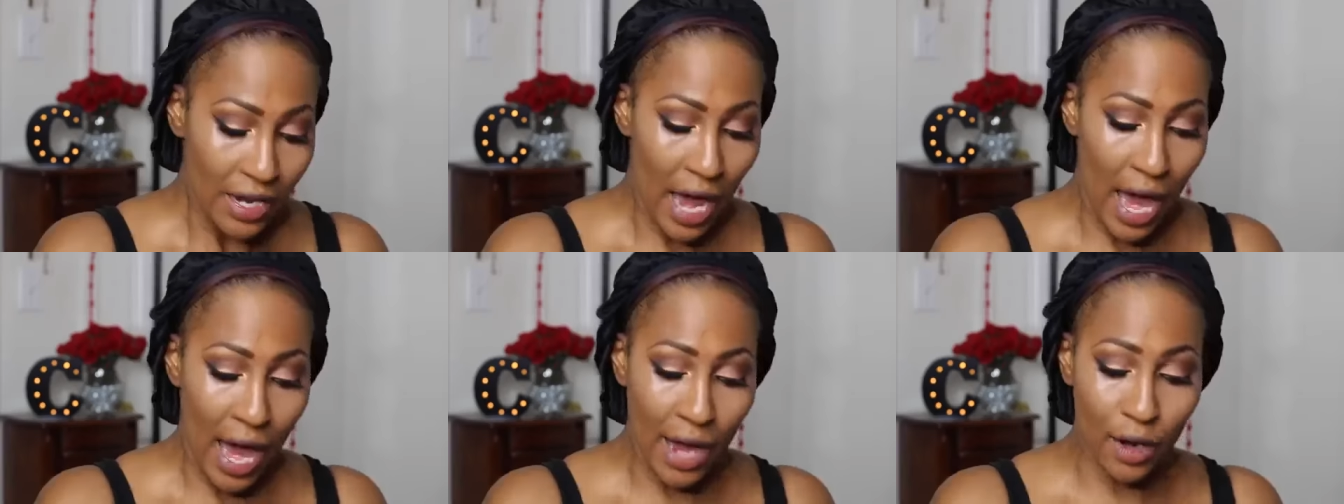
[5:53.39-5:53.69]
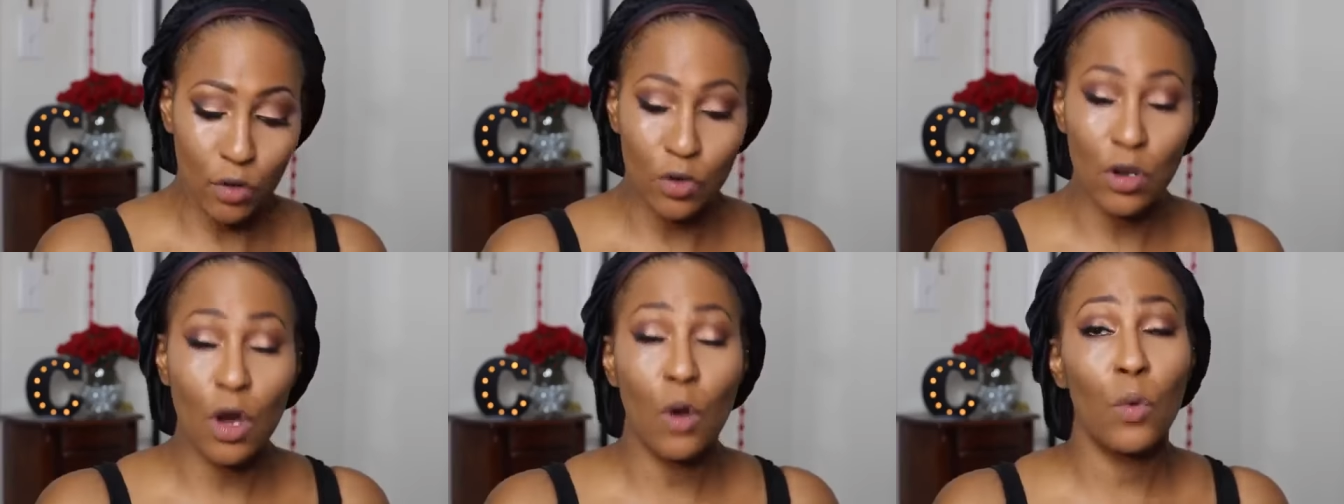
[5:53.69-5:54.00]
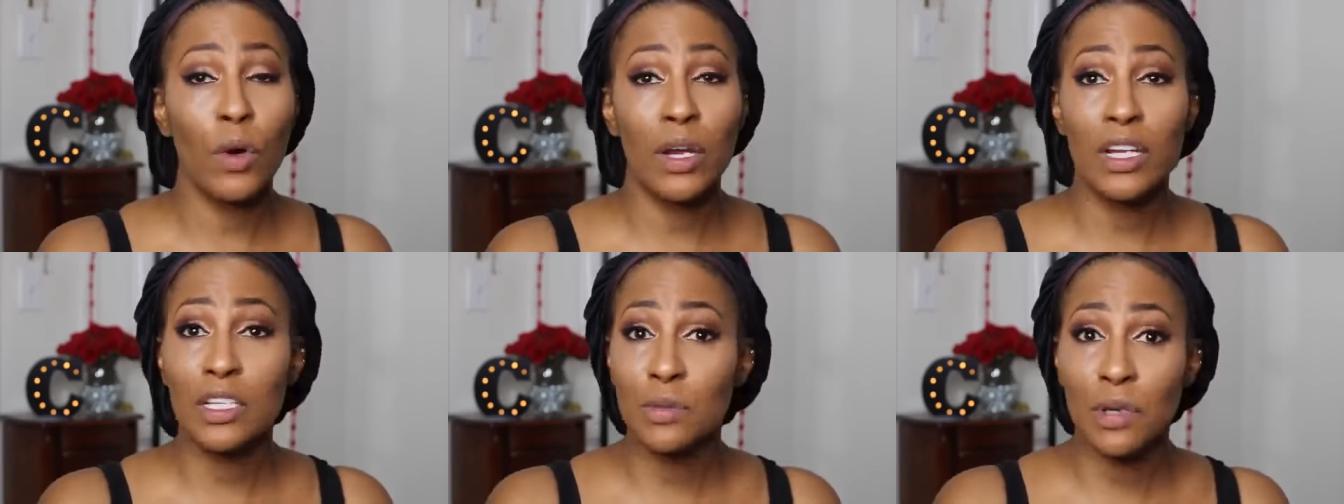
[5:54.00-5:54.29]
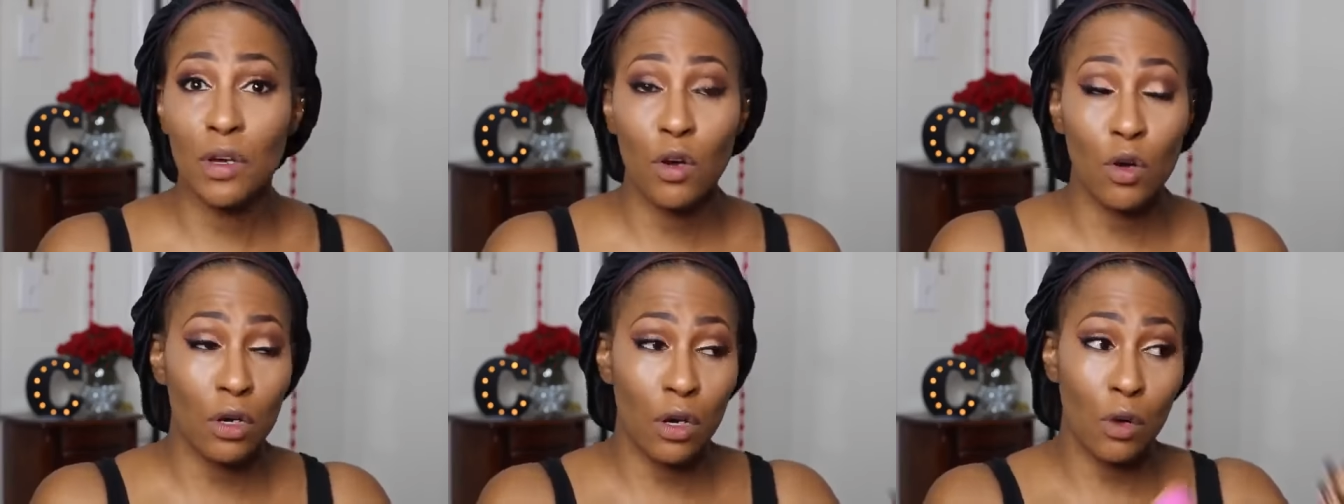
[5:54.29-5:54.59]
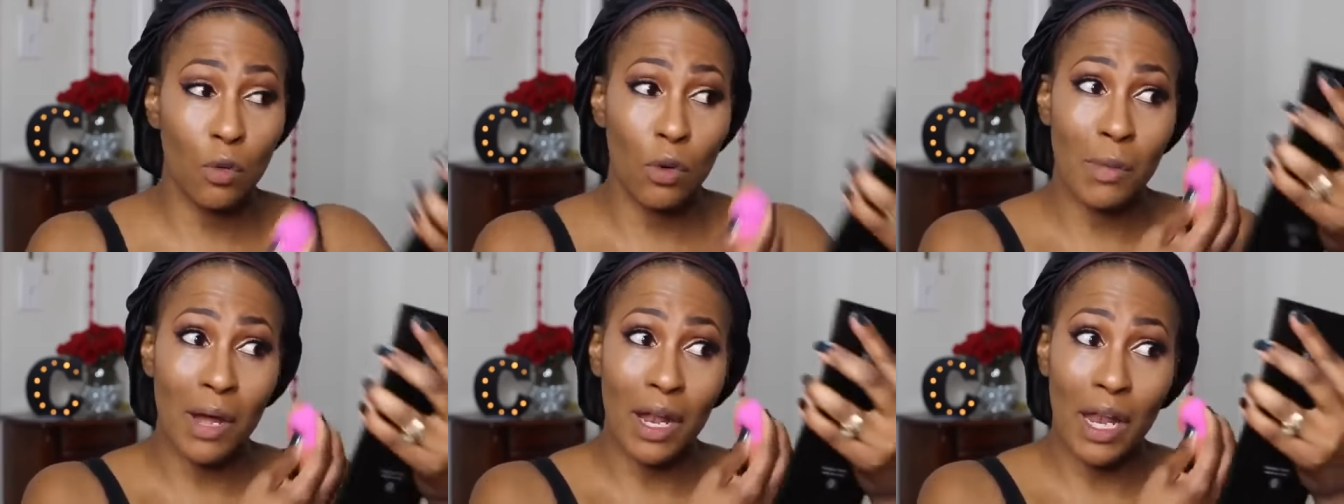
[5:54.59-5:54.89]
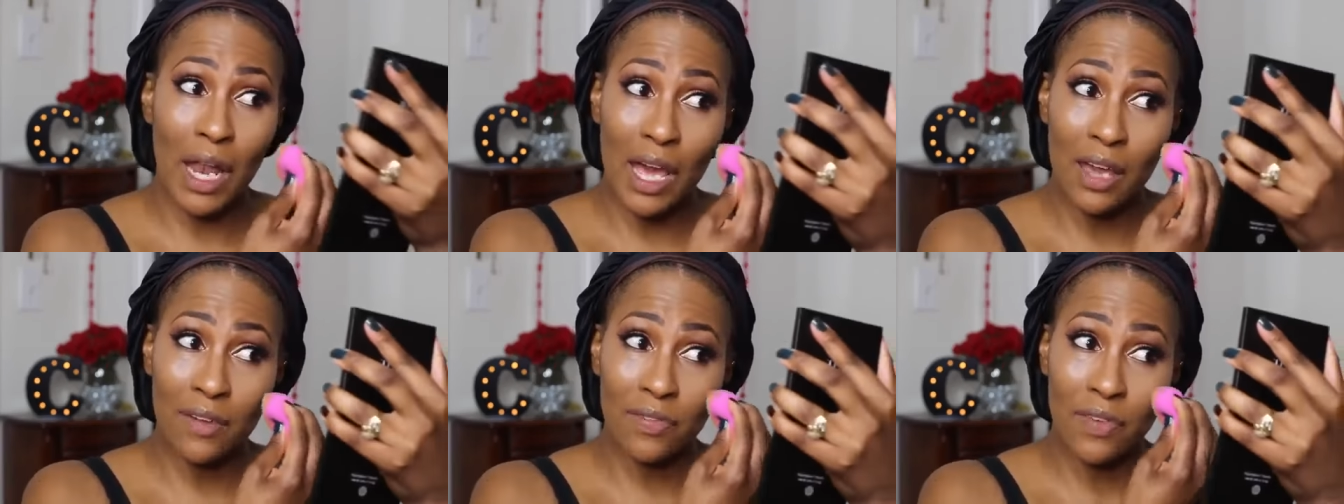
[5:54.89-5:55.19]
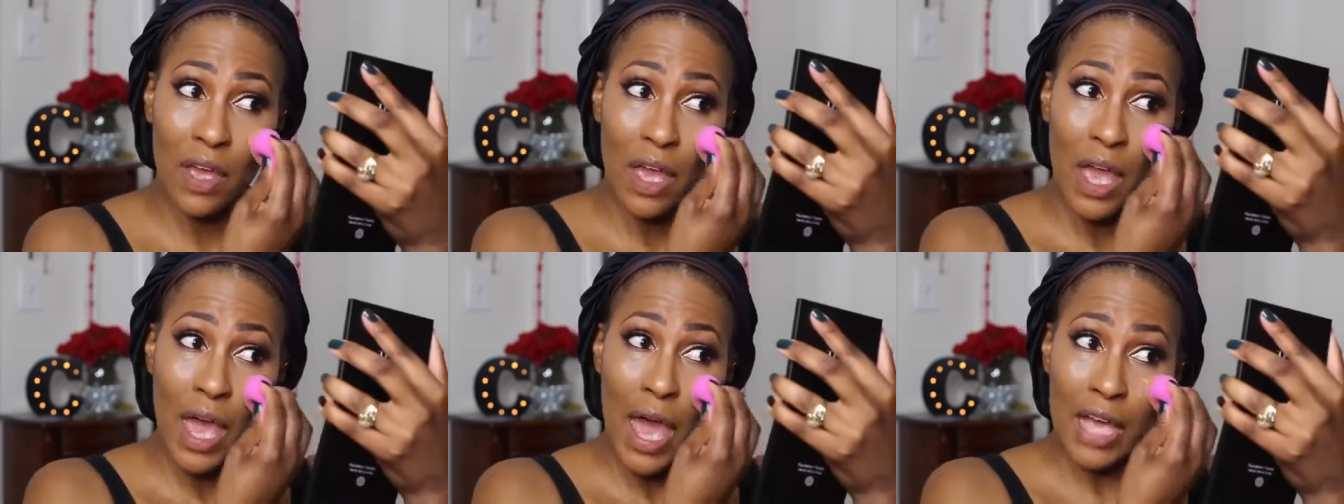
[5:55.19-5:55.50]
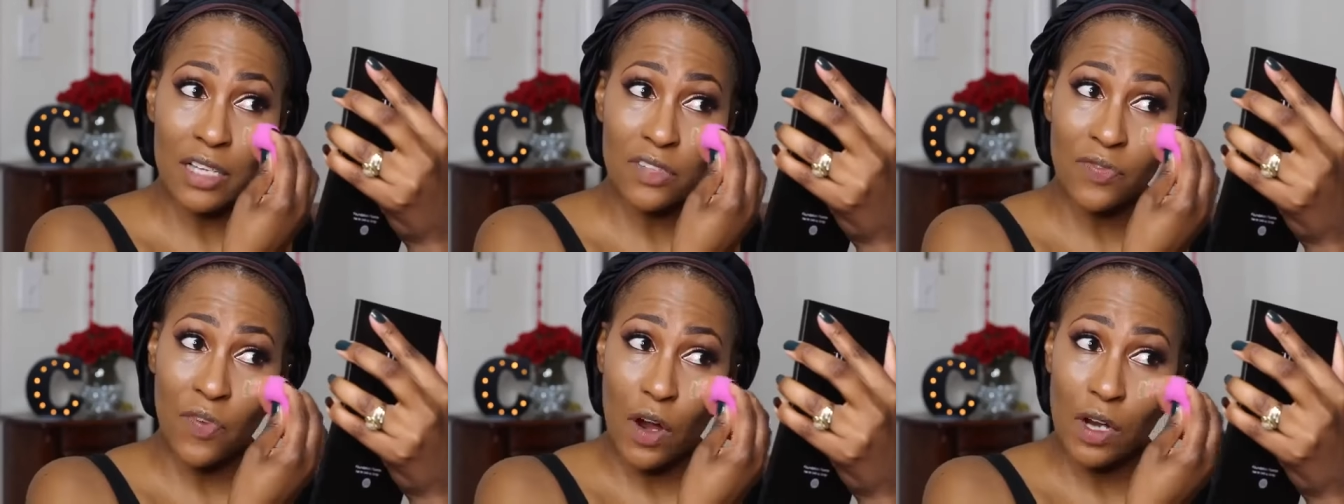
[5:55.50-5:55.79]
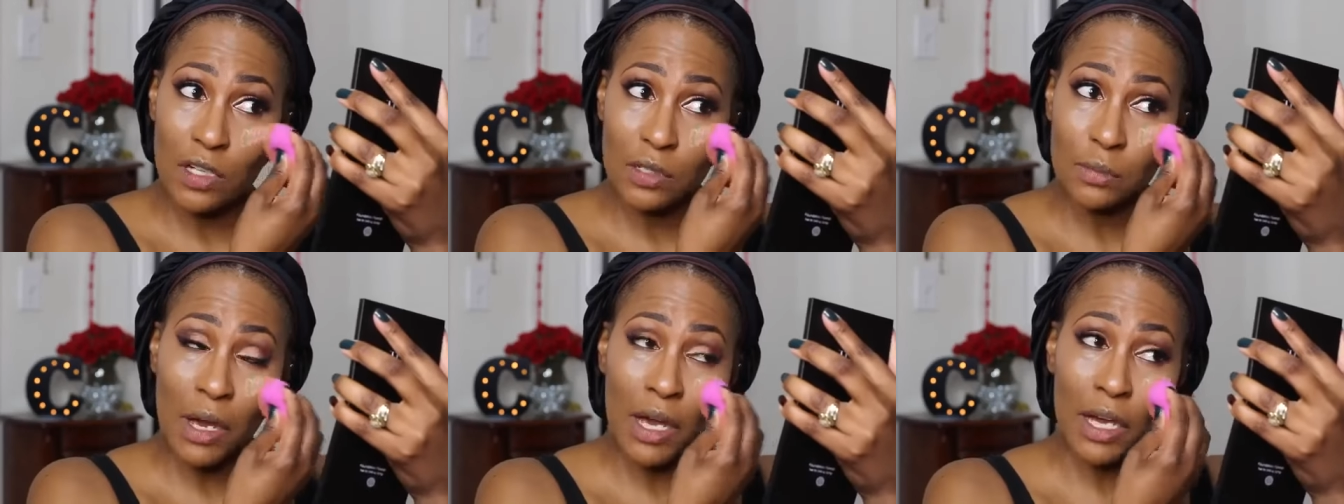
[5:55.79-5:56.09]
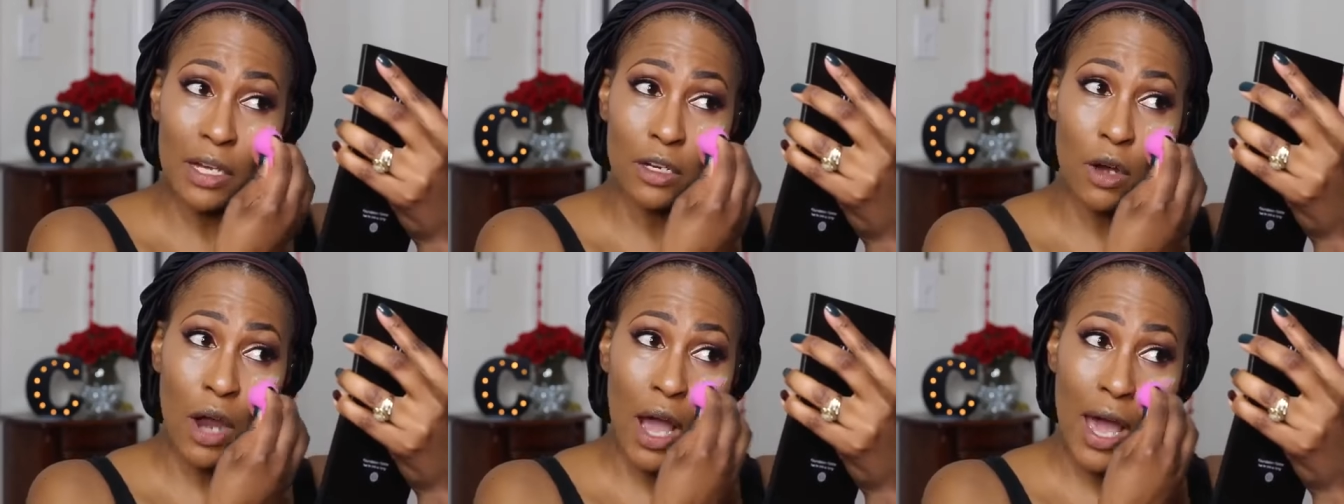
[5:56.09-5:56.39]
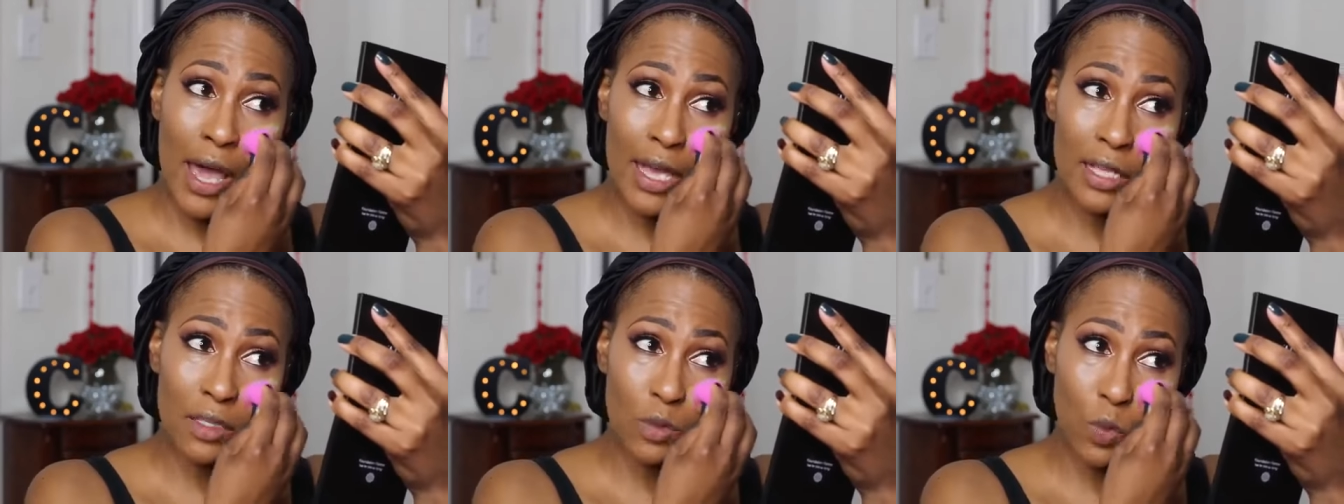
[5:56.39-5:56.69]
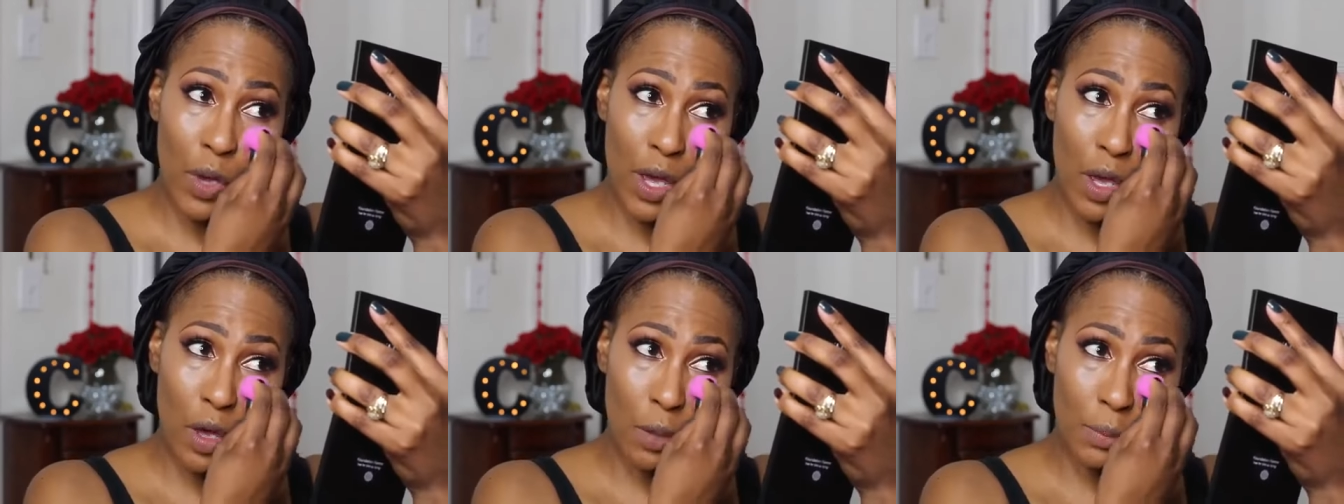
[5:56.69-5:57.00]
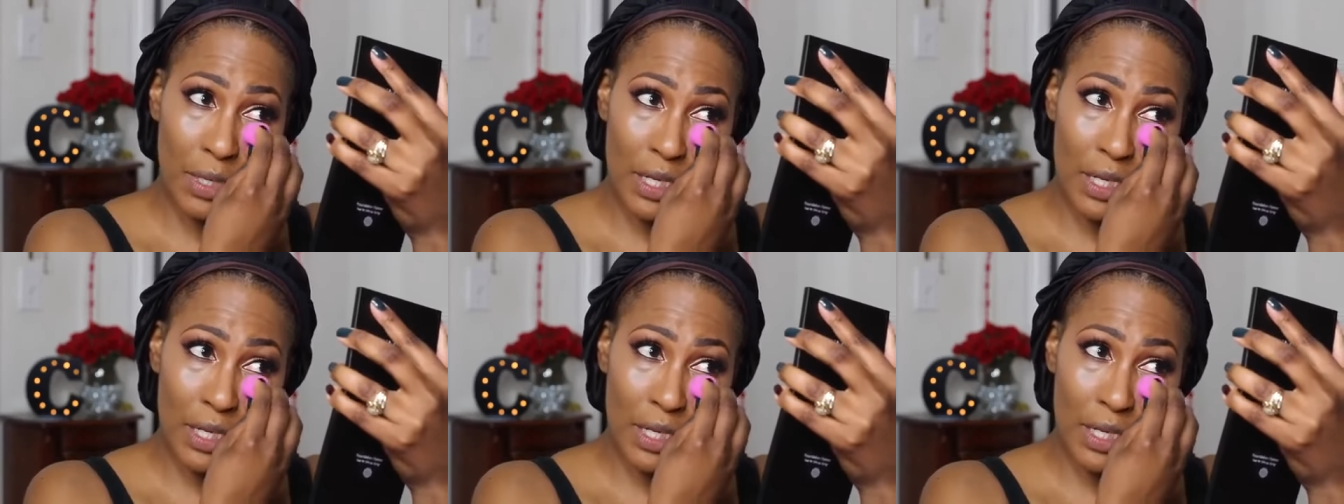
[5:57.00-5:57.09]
Now, I don't know what has been going on with my life as far as my under eye as well,